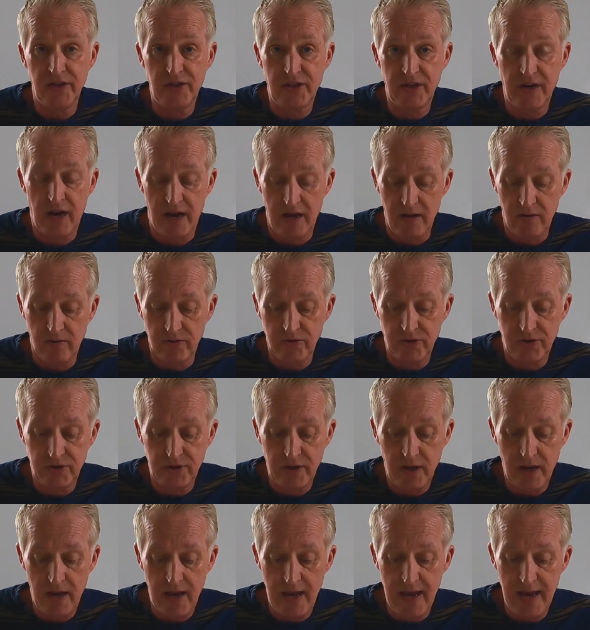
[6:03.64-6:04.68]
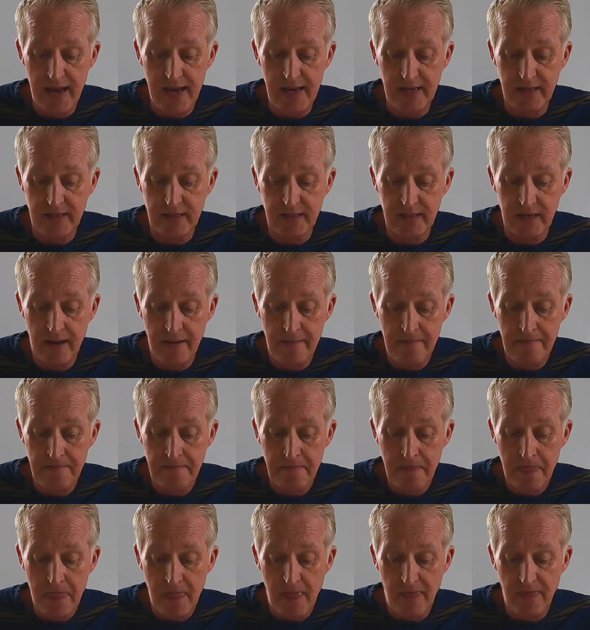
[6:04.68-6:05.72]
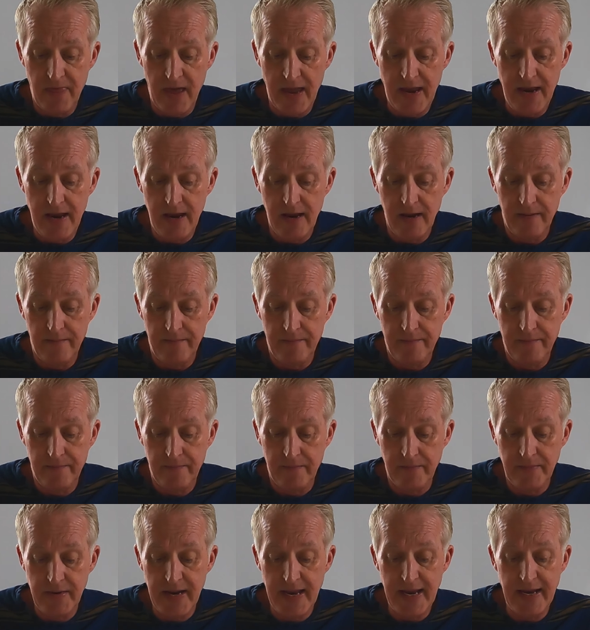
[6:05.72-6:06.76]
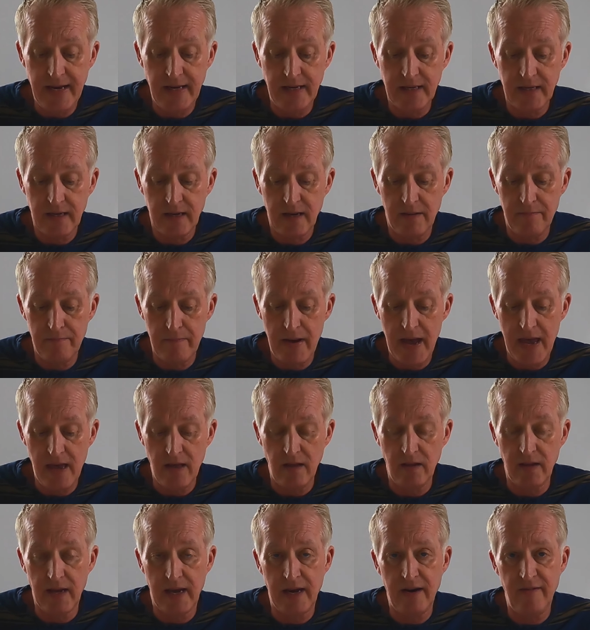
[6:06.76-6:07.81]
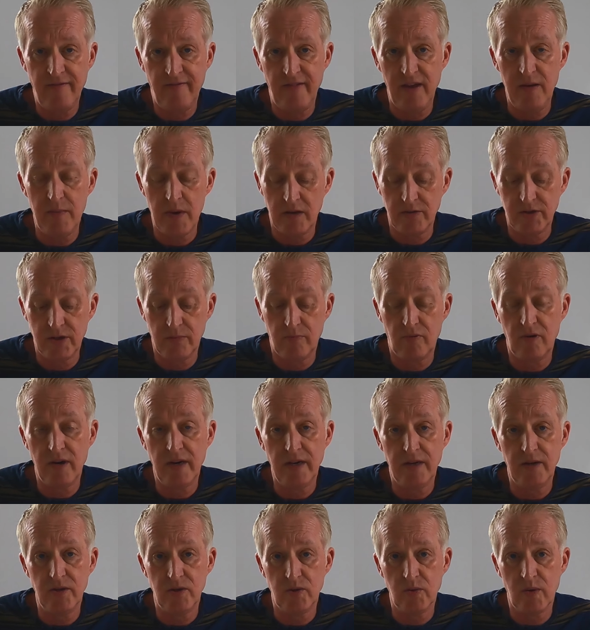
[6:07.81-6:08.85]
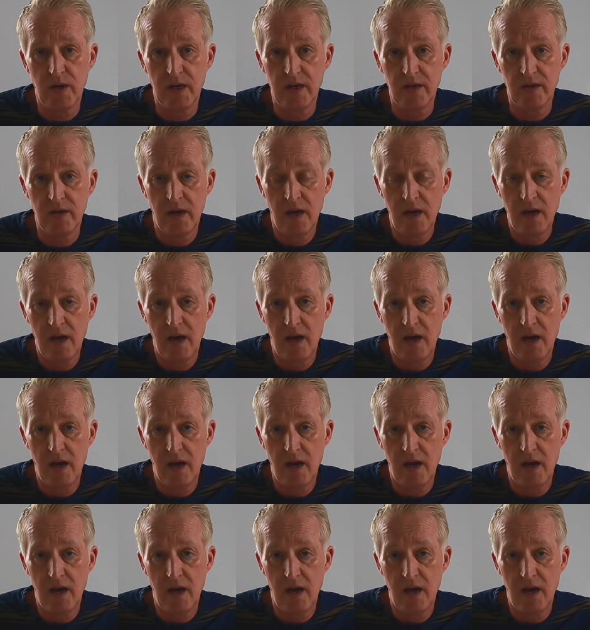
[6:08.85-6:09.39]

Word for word: snails, is they need a male and a female to breed as well.